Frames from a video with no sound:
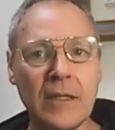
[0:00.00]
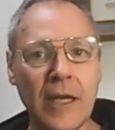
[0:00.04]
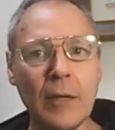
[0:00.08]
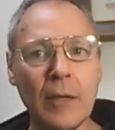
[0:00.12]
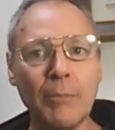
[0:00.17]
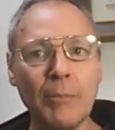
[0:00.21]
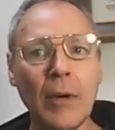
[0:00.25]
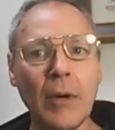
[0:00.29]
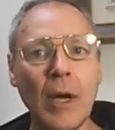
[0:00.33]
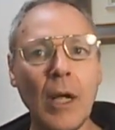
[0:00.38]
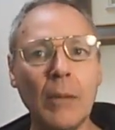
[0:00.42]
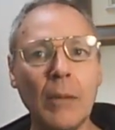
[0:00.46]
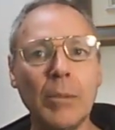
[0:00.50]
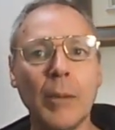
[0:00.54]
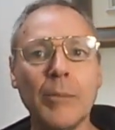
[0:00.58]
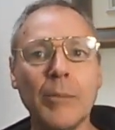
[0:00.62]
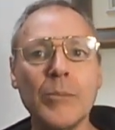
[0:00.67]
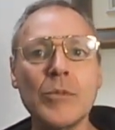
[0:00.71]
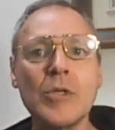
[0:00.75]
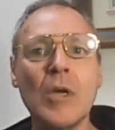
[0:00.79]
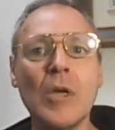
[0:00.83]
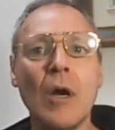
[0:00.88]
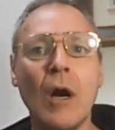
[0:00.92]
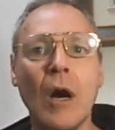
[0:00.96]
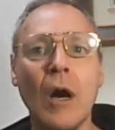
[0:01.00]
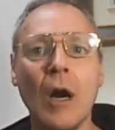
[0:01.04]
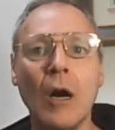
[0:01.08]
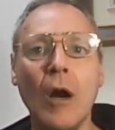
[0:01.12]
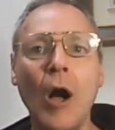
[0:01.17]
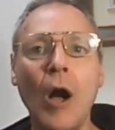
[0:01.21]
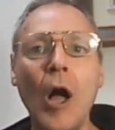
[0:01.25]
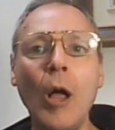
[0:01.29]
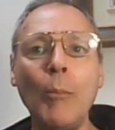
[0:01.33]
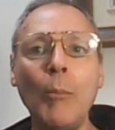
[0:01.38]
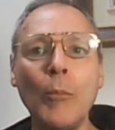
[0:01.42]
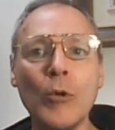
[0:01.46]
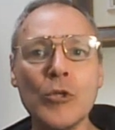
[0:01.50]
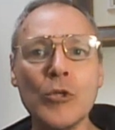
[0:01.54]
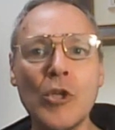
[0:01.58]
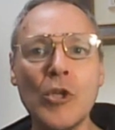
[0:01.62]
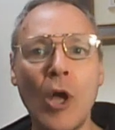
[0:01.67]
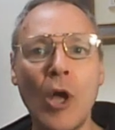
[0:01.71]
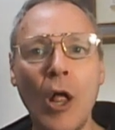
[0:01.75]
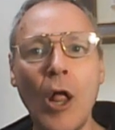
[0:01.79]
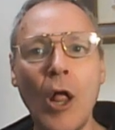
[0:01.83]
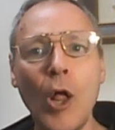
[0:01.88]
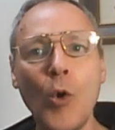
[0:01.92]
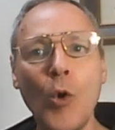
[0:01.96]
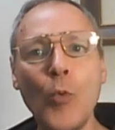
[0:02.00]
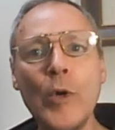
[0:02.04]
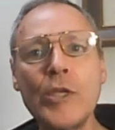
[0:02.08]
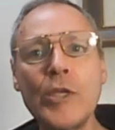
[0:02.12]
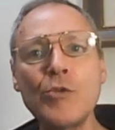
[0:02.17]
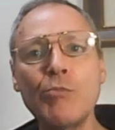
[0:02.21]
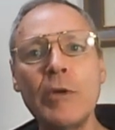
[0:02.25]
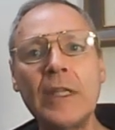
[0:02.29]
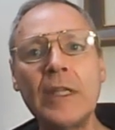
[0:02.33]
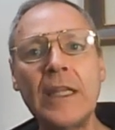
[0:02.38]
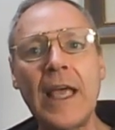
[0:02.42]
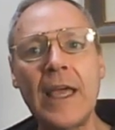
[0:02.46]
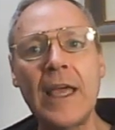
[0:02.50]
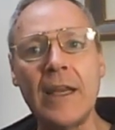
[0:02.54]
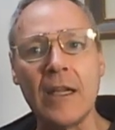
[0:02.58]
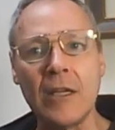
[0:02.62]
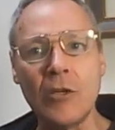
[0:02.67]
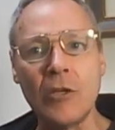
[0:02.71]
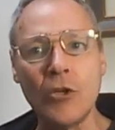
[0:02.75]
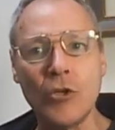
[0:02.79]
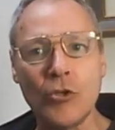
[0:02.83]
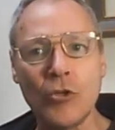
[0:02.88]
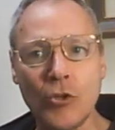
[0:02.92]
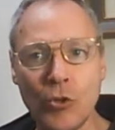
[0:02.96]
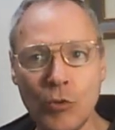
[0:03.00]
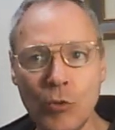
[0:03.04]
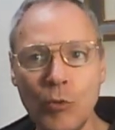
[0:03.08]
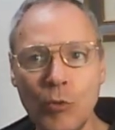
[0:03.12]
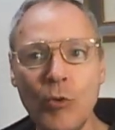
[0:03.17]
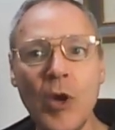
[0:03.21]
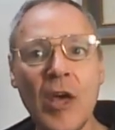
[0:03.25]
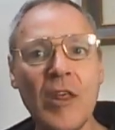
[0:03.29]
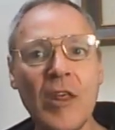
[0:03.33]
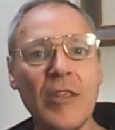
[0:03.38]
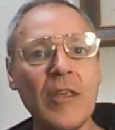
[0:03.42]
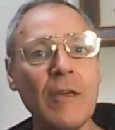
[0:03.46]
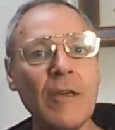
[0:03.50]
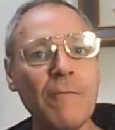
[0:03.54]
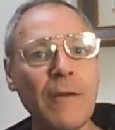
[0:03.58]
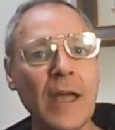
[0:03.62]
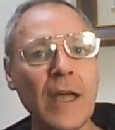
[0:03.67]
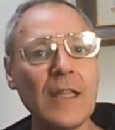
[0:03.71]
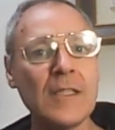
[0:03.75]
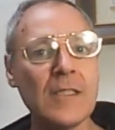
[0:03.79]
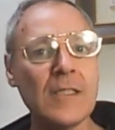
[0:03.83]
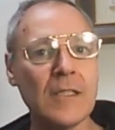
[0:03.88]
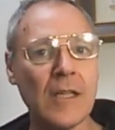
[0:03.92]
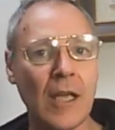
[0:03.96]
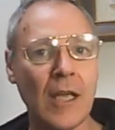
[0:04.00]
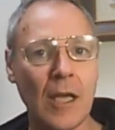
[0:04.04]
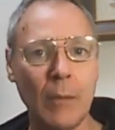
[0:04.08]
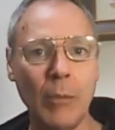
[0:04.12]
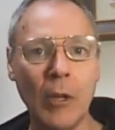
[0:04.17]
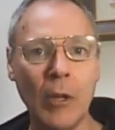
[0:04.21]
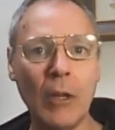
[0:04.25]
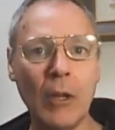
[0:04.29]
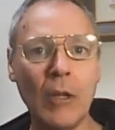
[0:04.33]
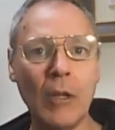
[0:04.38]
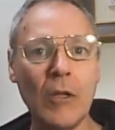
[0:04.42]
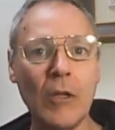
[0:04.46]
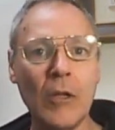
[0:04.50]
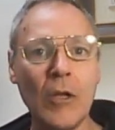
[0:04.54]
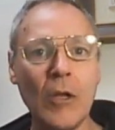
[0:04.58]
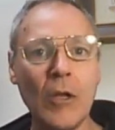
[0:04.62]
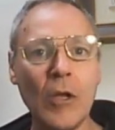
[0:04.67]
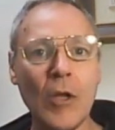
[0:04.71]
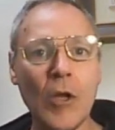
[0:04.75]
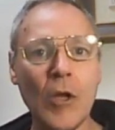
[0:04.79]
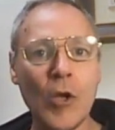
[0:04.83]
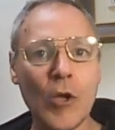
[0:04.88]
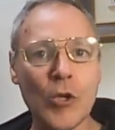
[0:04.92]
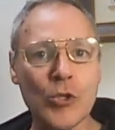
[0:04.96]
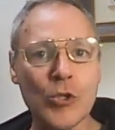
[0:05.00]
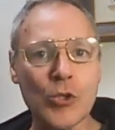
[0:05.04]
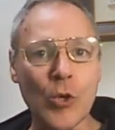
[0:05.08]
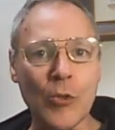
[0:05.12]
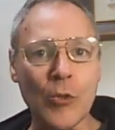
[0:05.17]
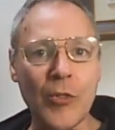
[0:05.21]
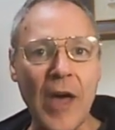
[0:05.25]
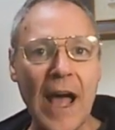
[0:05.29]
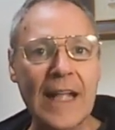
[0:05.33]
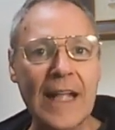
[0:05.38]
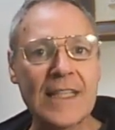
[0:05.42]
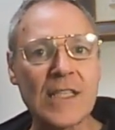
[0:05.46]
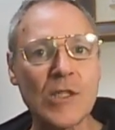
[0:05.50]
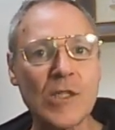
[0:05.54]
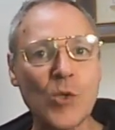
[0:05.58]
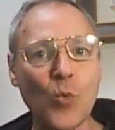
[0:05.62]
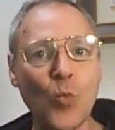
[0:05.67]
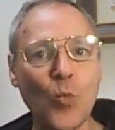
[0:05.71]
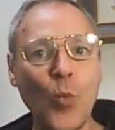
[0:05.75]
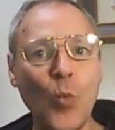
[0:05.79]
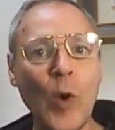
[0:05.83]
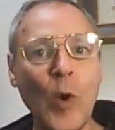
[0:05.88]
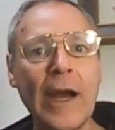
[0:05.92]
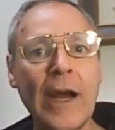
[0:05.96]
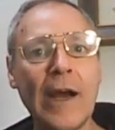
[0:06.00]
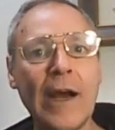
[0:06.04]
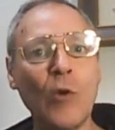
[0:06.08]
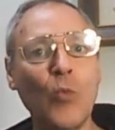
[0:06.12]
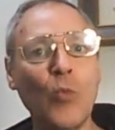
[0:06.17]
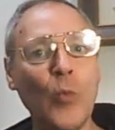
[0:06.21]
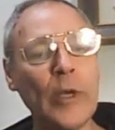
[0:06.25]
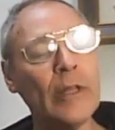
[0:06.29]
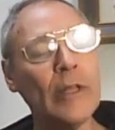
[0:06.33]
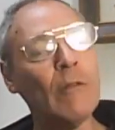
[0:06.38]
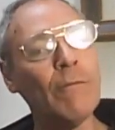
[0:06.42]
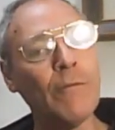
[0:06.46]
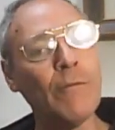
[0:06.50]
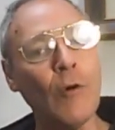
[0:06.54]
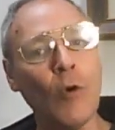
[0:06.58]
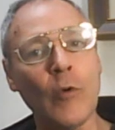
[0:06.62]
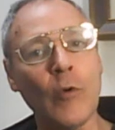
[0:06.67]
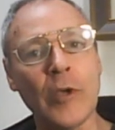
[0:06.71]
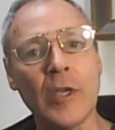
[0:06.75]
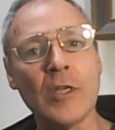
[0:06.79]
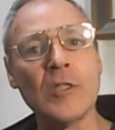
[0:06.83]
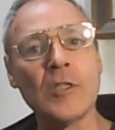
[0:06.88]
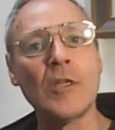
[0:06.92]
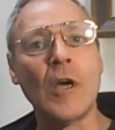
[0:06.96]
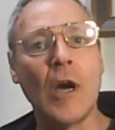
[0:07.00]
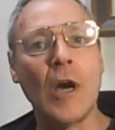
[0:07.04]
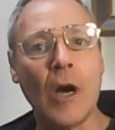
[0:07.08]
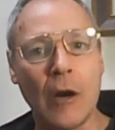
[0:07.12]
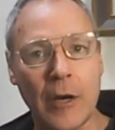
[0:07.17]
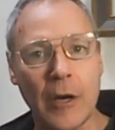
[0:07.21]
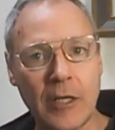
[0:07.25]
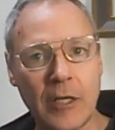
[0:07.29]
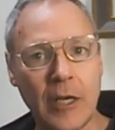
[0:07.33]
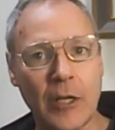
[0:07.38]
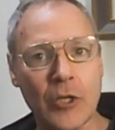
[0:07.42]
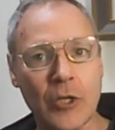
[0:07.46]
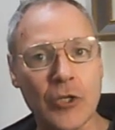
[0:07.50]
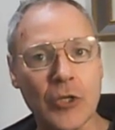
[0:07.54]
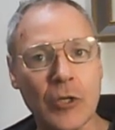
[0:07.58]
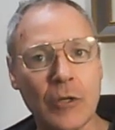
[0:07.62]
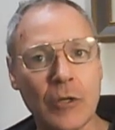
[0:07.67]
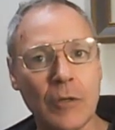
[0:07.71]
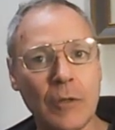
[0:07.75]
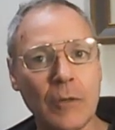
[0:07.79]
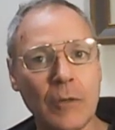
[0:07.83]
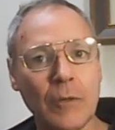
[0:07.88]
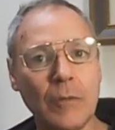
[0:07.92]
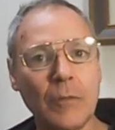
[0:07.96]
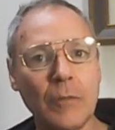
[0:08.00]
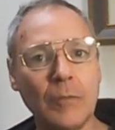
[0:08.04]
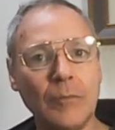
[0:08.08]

Data problems are almost always related to the events table, so that's where we'll focus our attention.